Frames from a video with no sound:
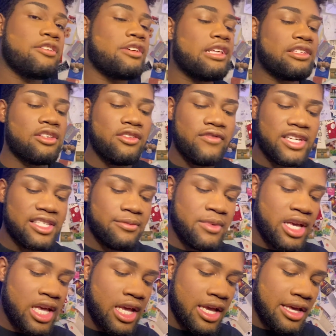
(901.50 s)
that's on the rest of
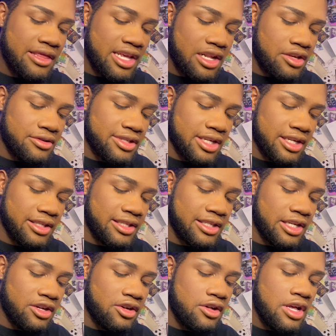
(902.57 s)
my hand that I used to
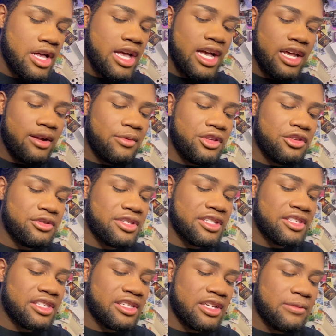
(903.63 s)
conceal, and I'm going to use
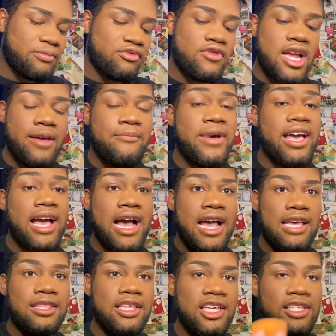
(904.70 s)
this to prime my
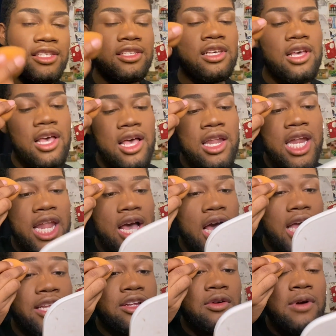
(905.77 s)
eyelids. Now,
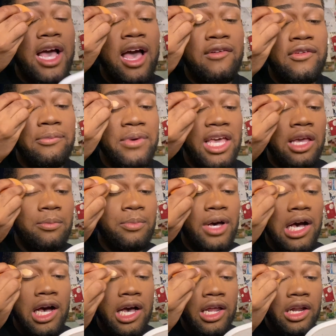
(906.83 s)
I don't have a paint
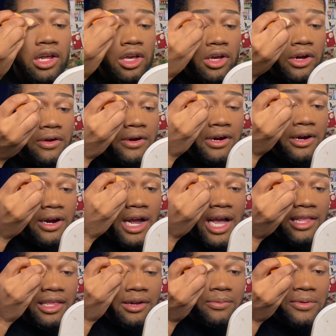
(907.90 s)
pot or
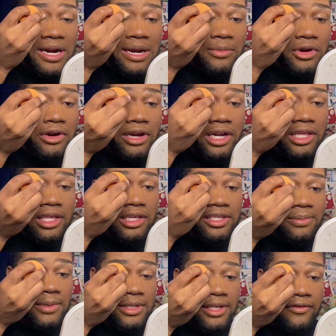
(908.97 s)
eyelid primer or anything
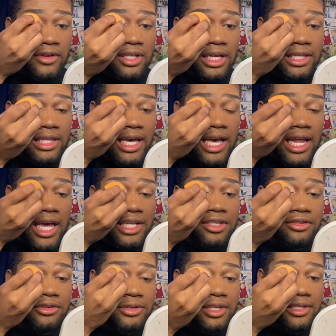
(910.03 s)
specific like that. I
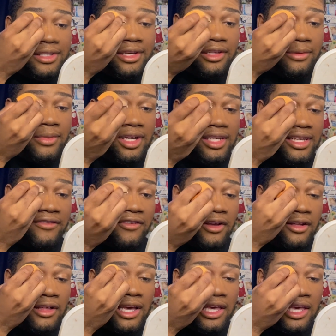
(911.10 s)
just use concealer because I
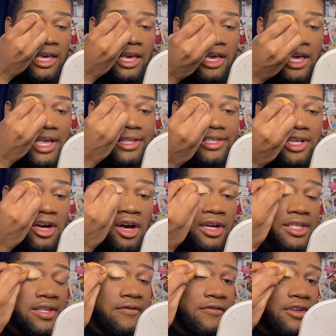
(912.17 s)
feel like it's
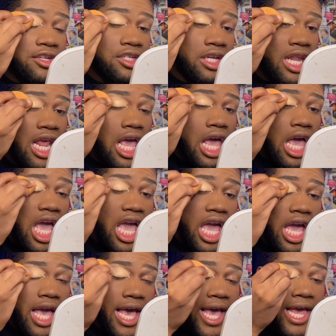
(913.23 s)
cost efficient
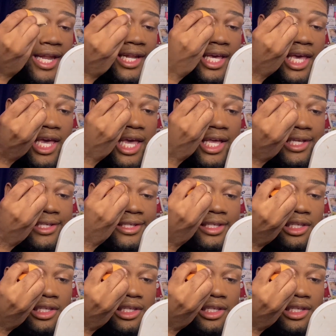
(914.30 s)
and it's